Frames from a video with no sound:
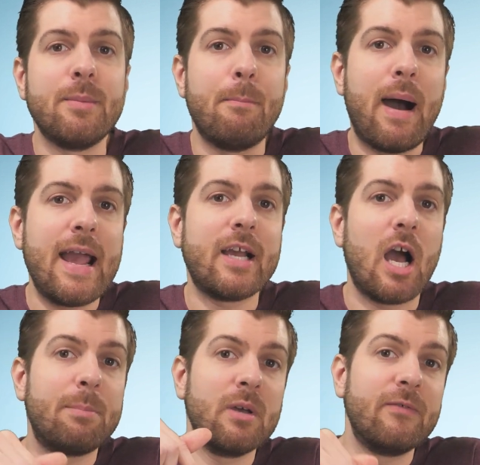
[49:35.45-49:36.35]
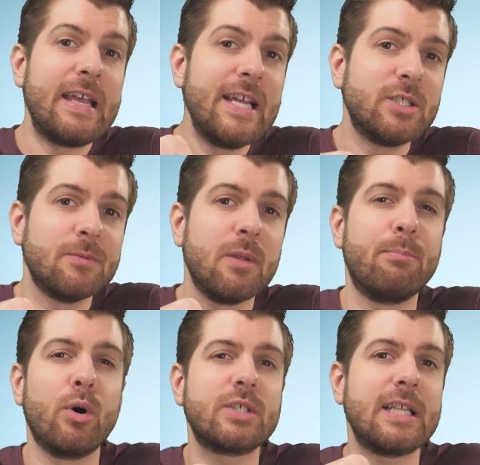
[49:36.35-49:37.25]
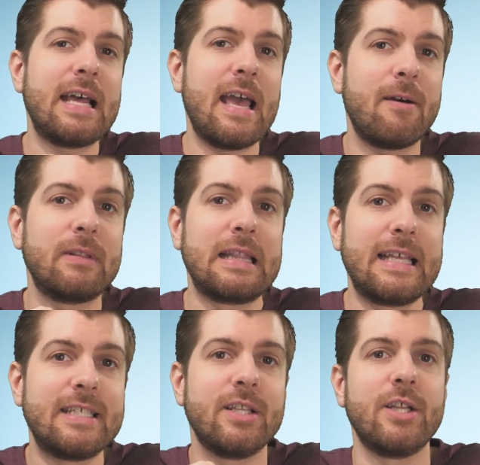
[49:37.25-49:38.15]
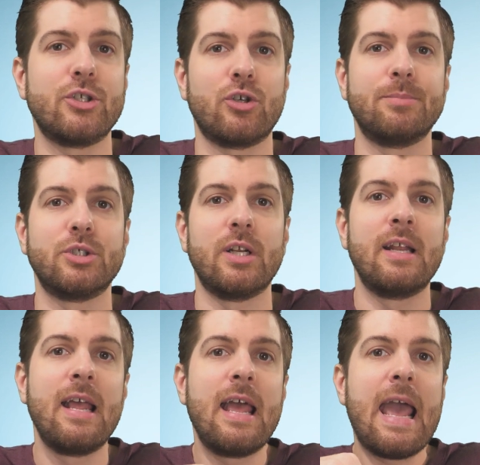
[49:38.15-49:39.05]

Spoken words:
to buy a copy of each of the books that I have linked in the description,